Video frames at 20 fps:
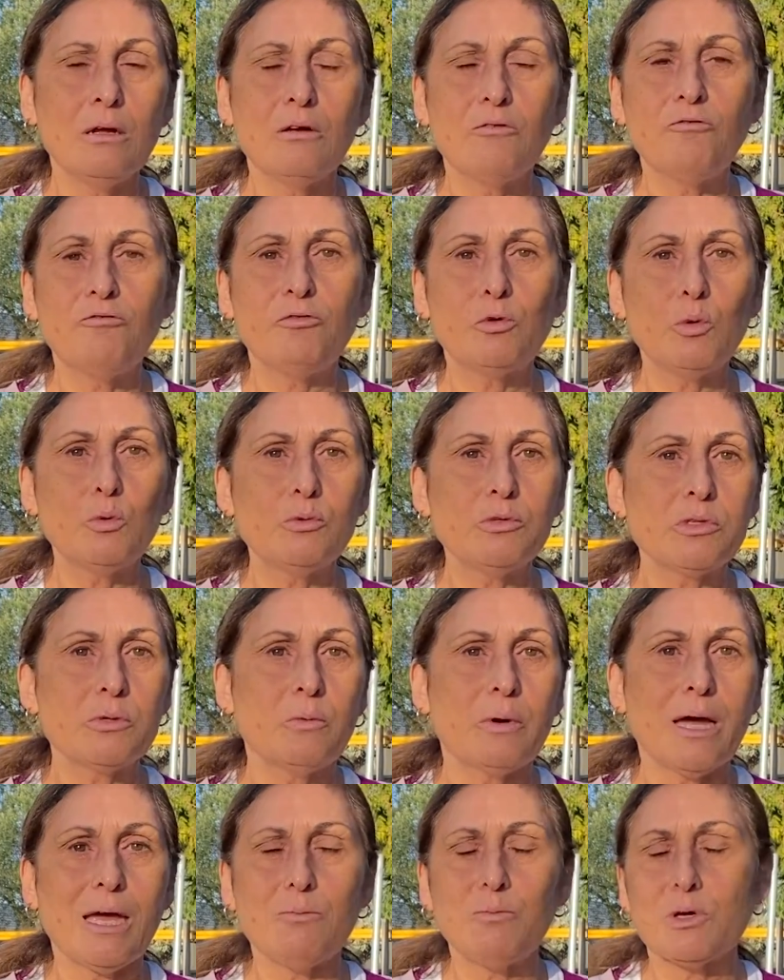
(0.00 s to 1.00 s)
falls
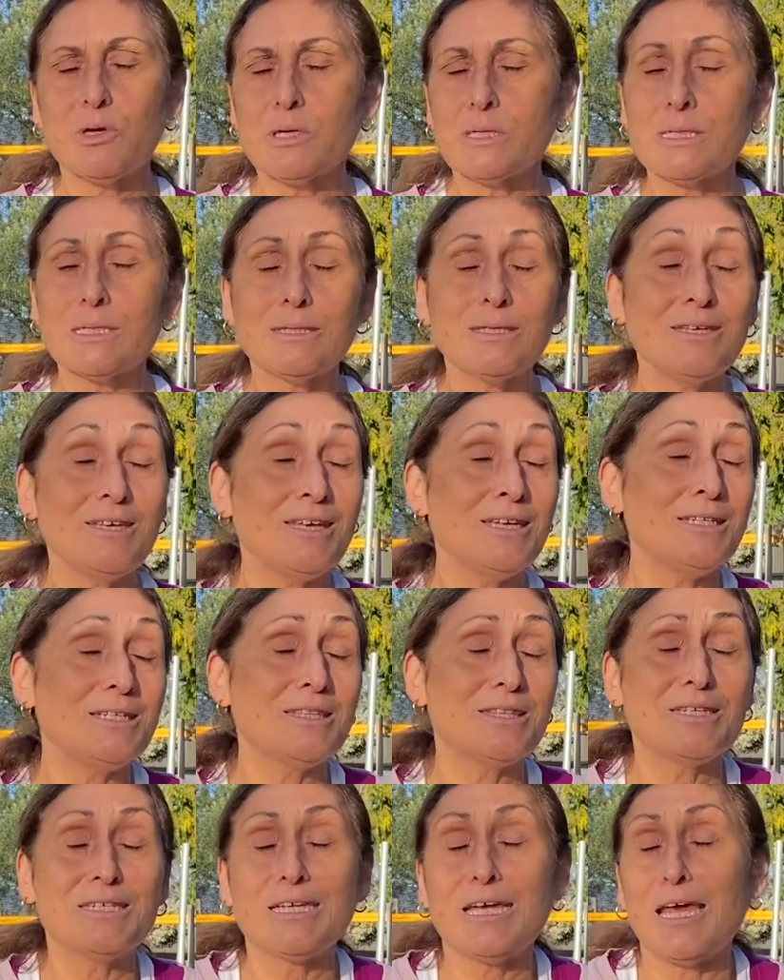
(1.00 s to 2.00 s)
away, because at the end of
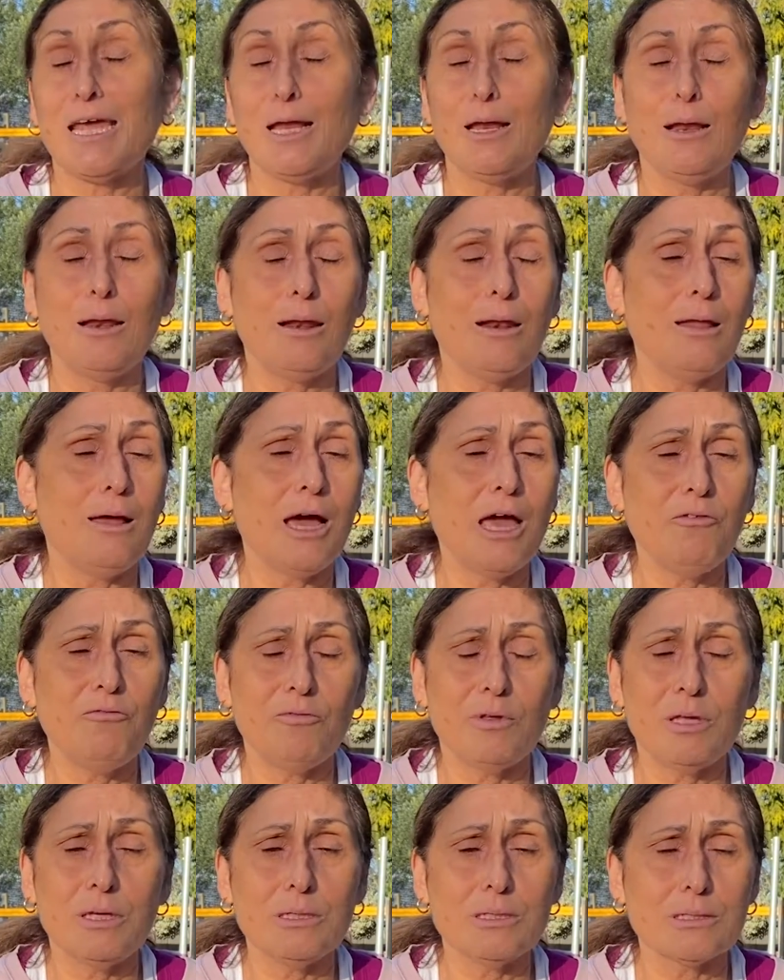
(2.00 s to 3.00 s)
the day, life
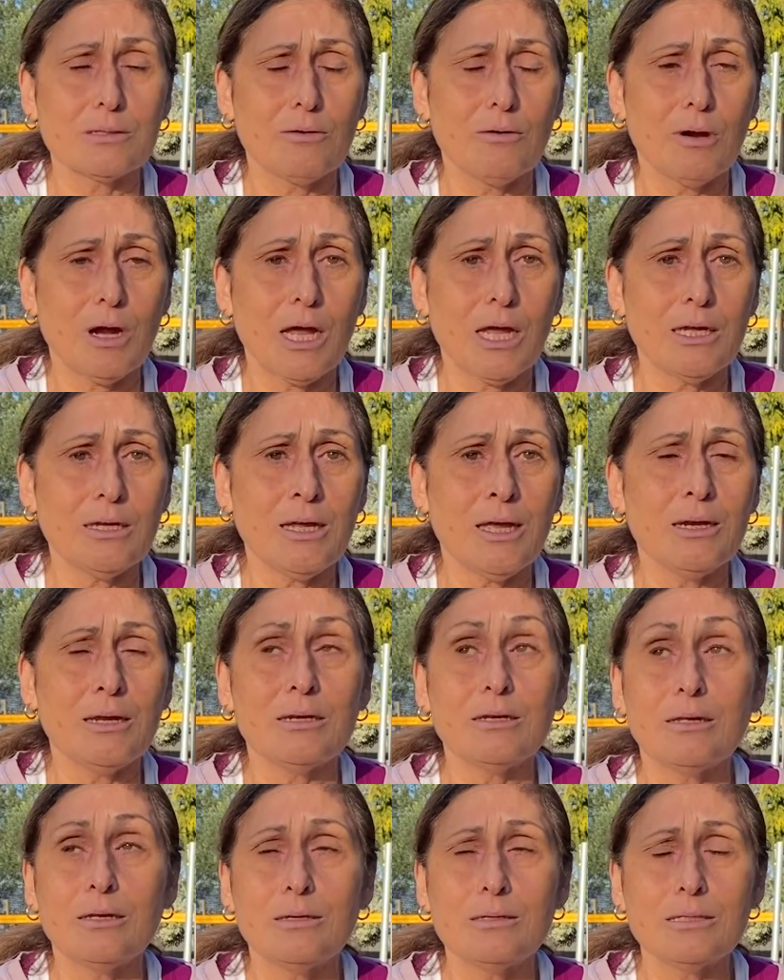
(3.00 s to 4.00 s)
is great and it
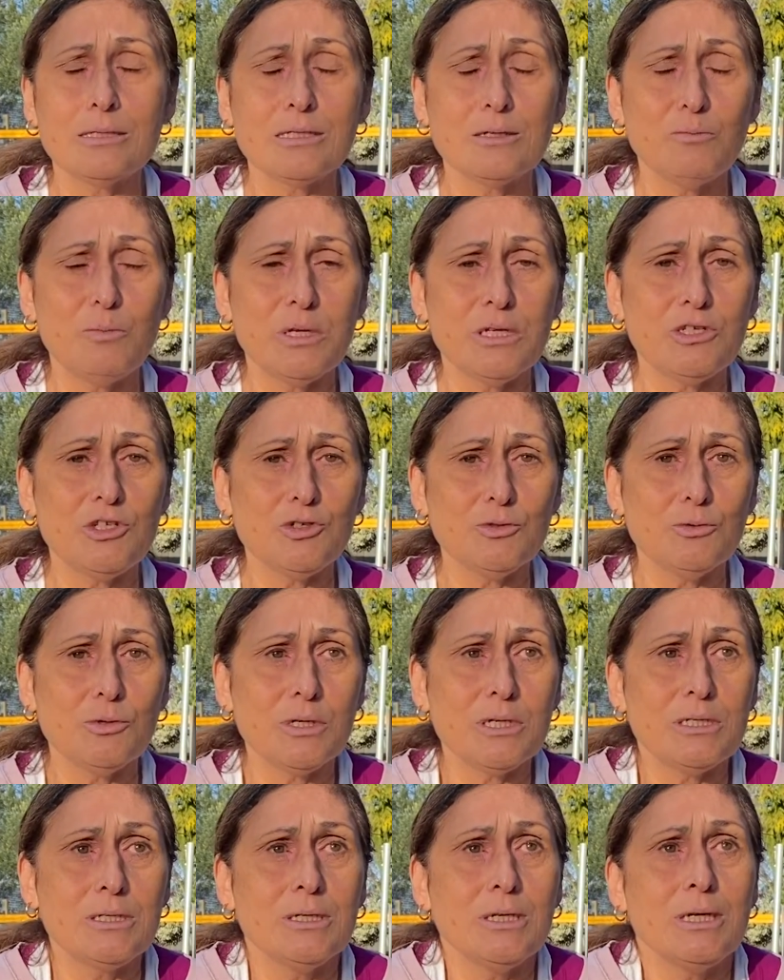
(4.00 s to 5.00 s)
is to be
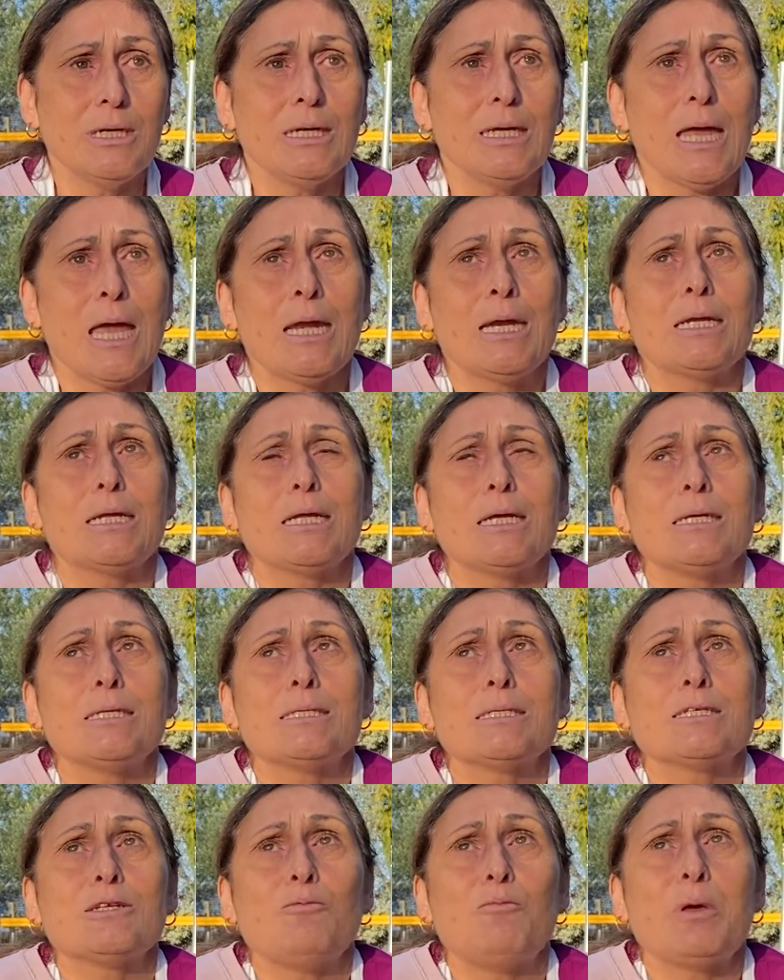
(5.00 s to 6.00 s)
joyed and it
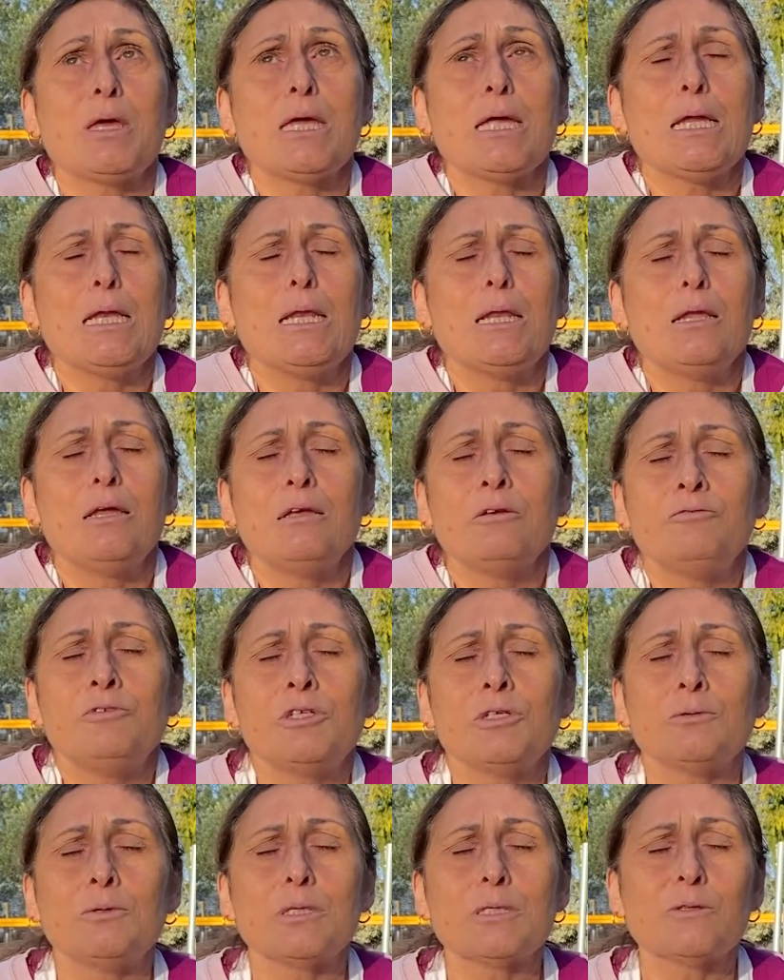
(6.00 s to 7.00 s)
is to be lived
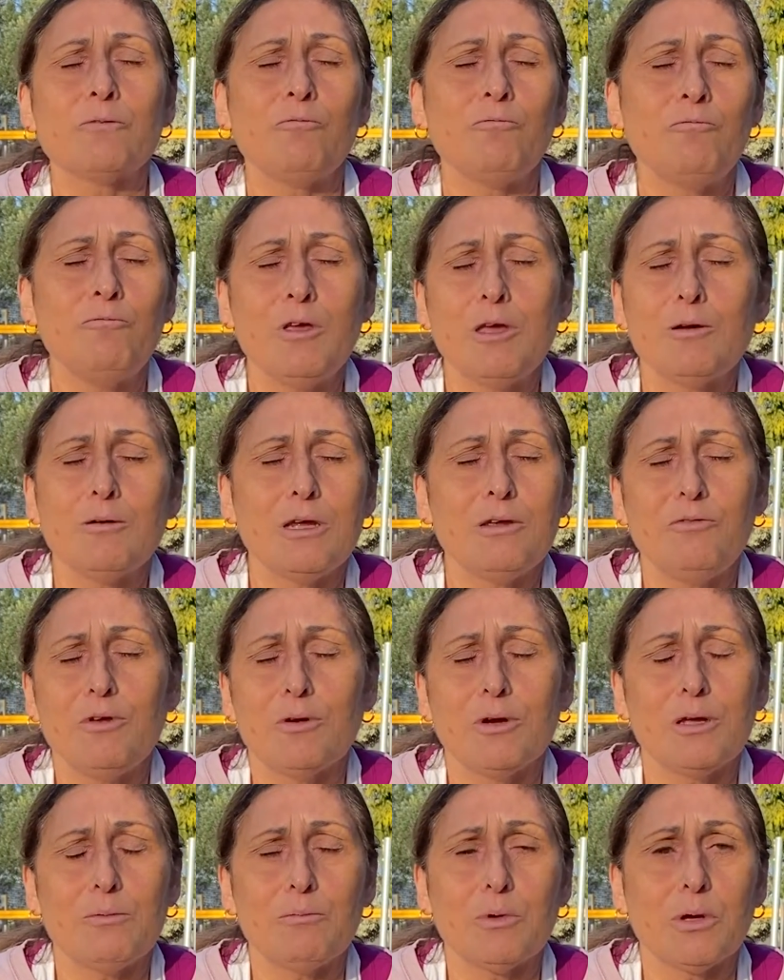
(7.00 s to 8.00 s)
to its very,
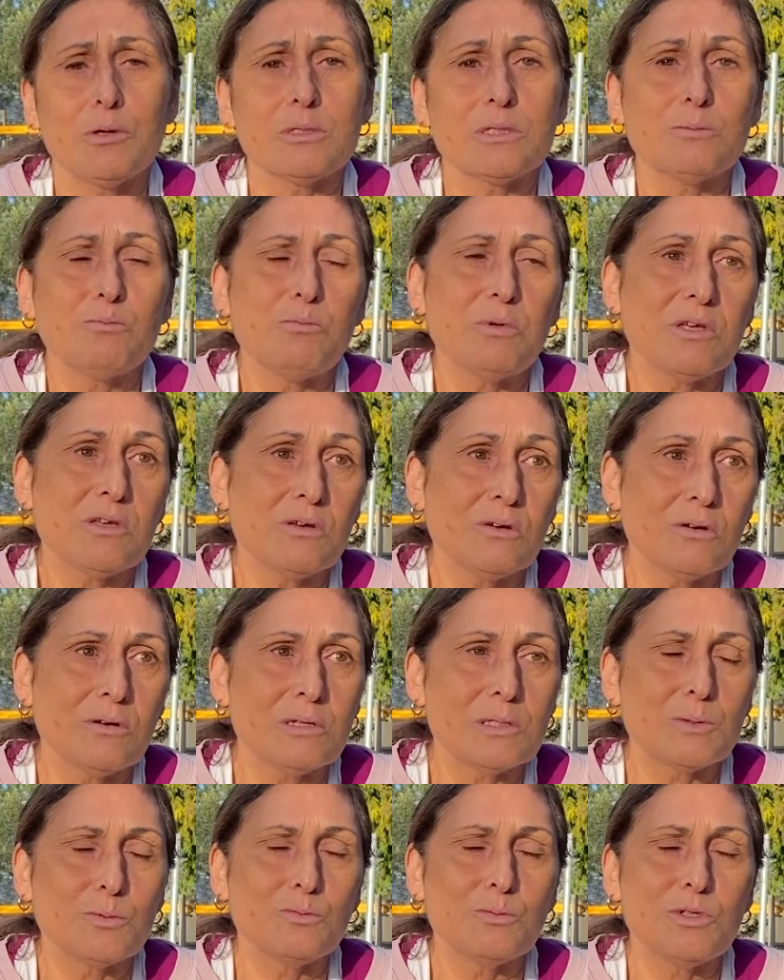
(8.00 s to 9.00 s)
very most,
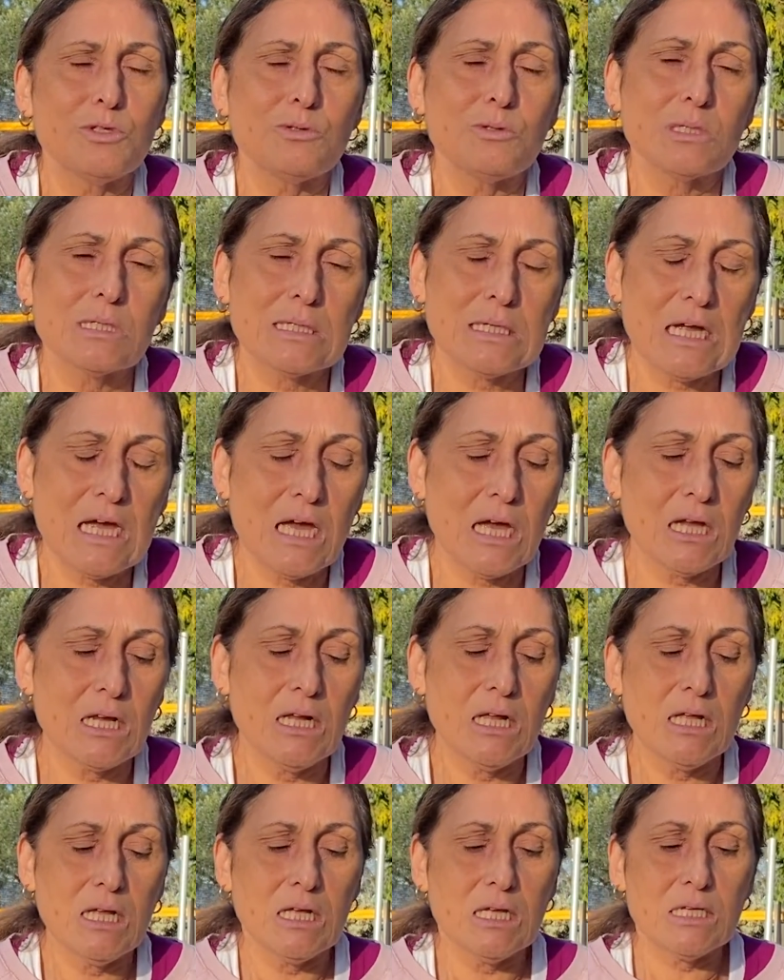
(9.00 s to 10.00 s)
because when you start
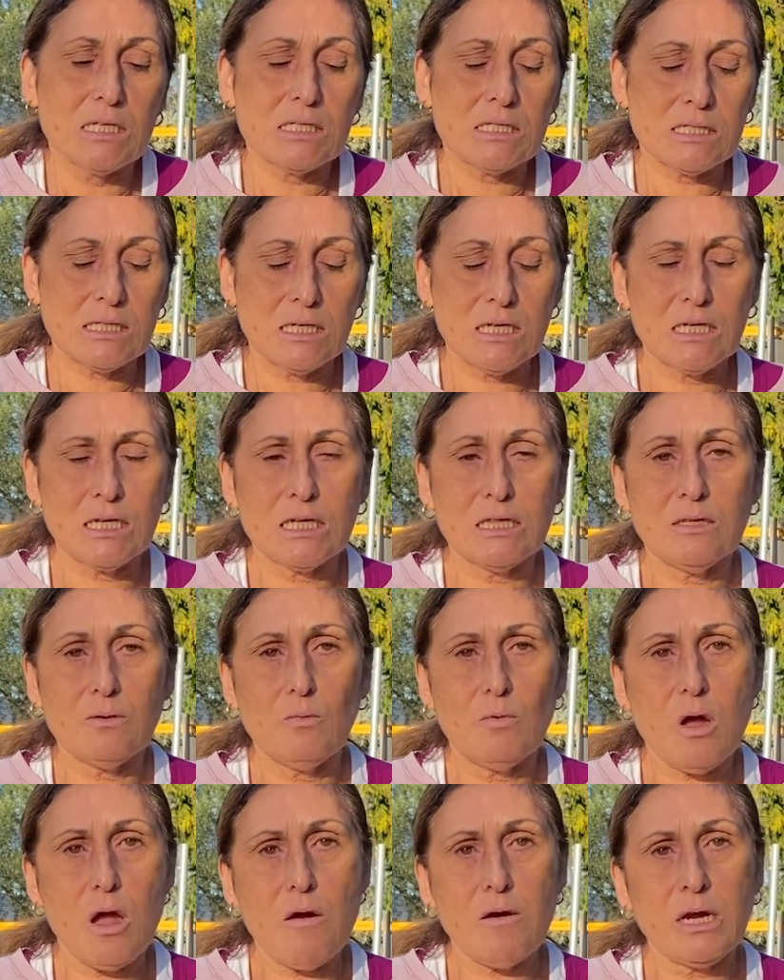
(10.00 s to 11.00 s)
sitting in the
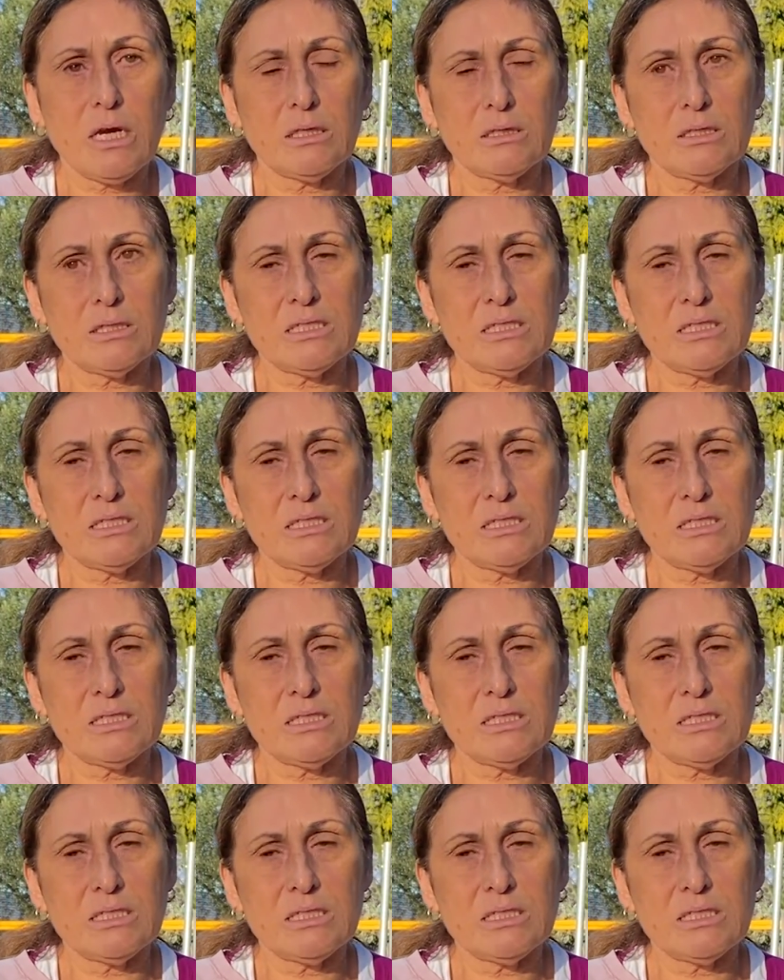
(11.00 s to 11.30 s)
worry and the